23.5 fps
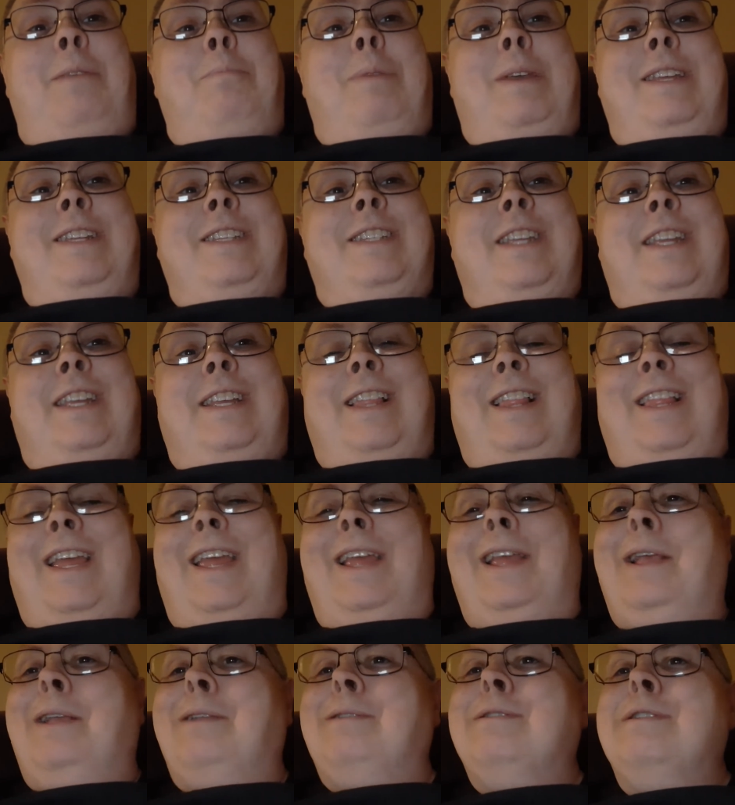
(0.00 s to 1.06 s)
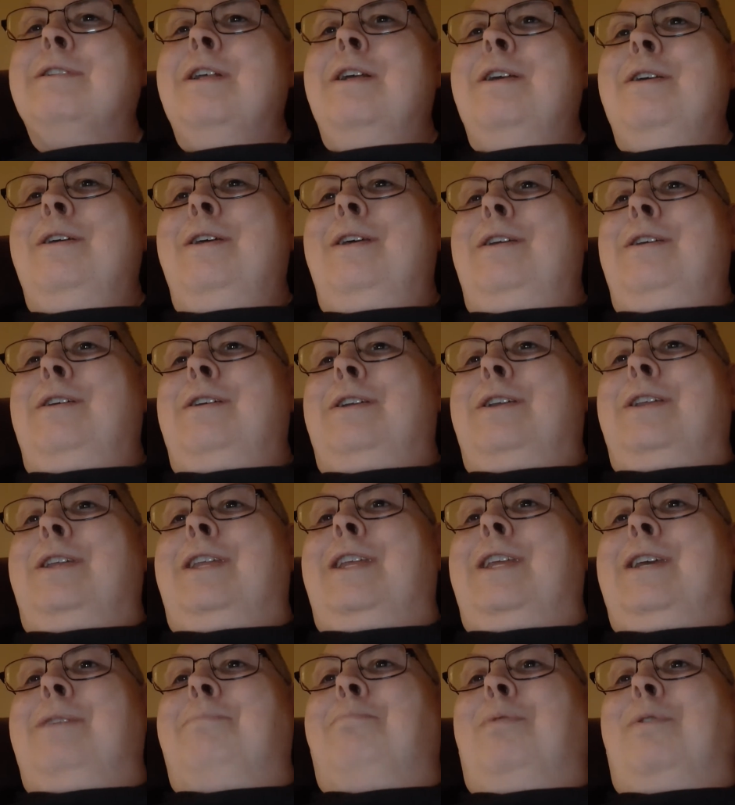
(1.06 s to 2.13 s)
basically.
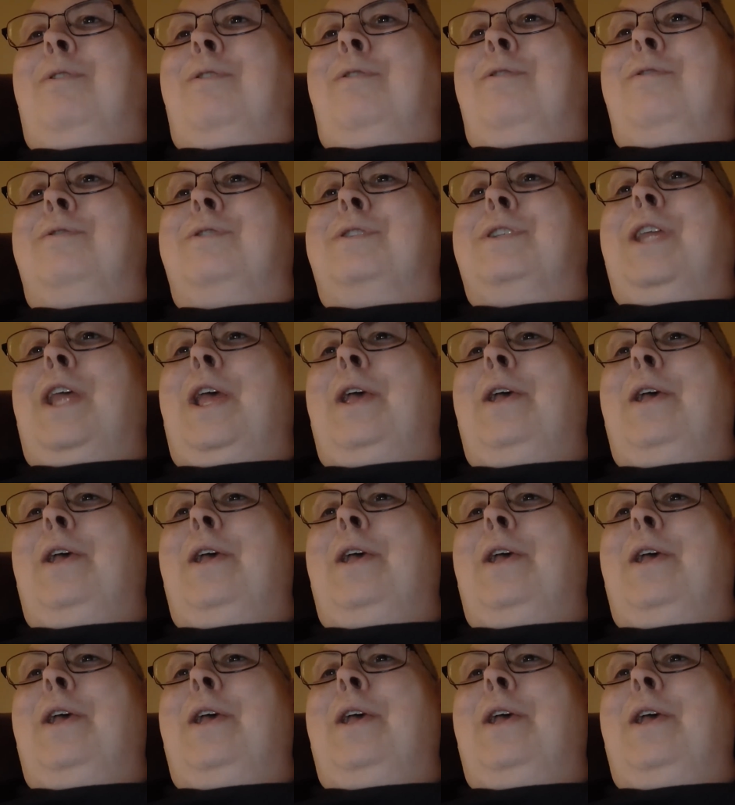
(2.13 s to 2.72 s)
The emperors.